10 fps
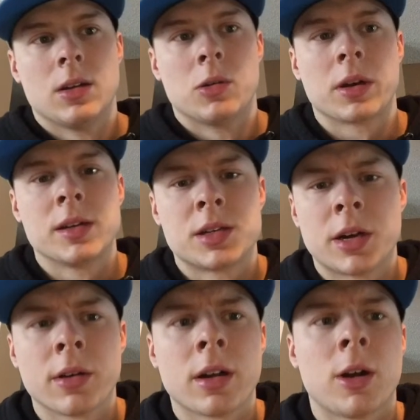When
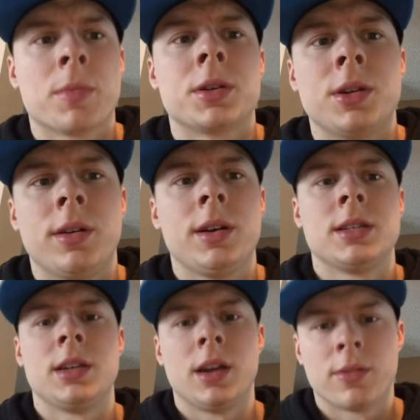considering opportunities
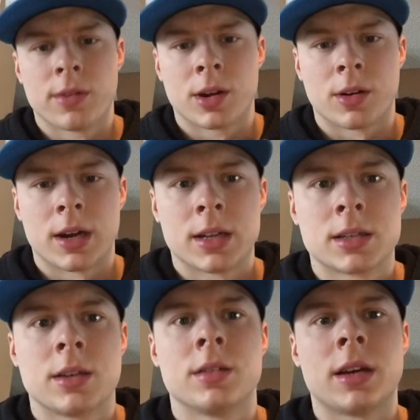needed for credits,
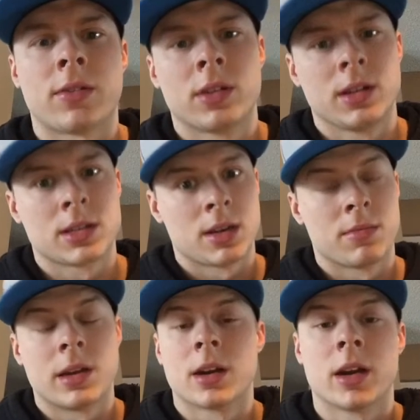there are definitely some
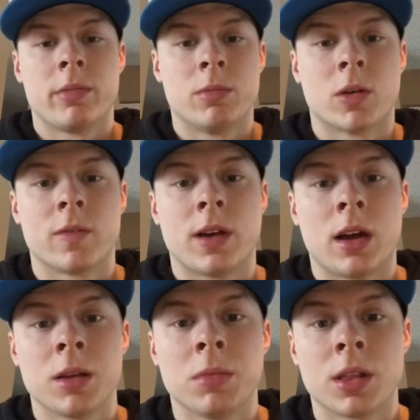that are going to be more
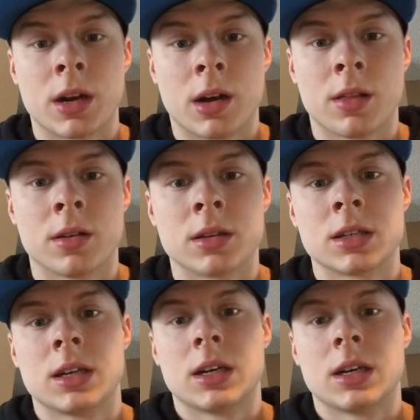valuable than others,